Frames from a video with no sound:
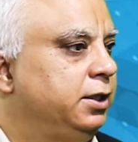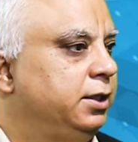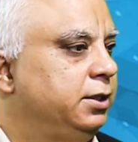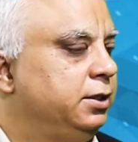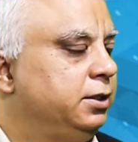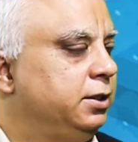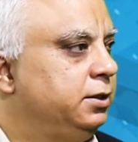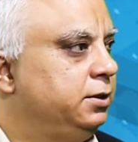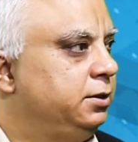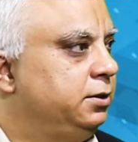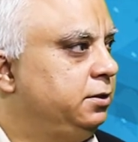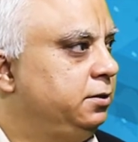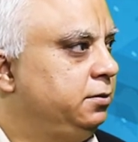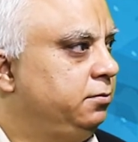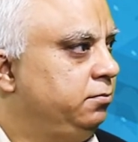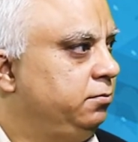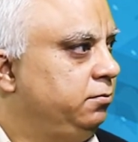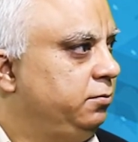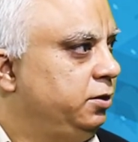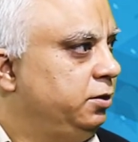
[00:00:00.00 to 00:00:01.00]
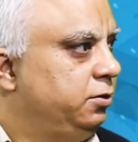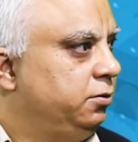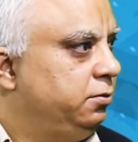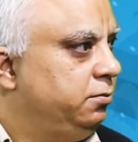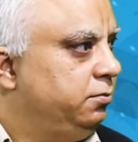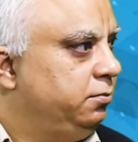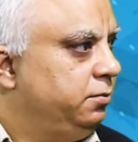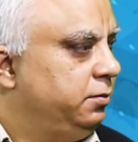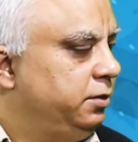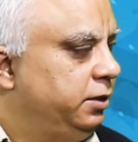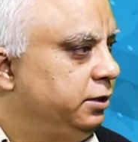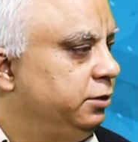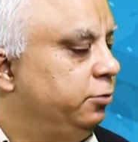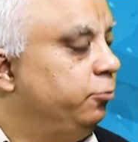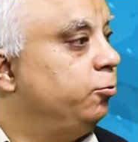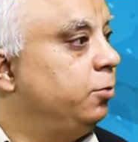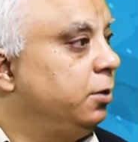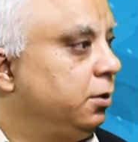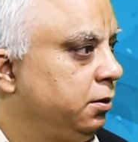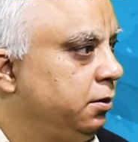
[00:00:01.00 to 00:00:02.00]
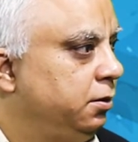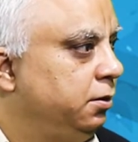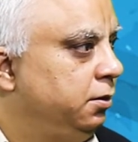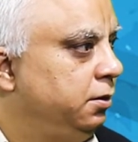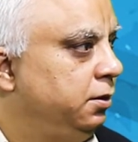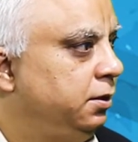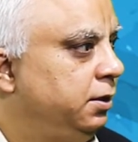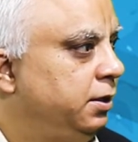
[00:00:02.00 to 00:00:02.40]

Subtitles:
it is, you know, is a work.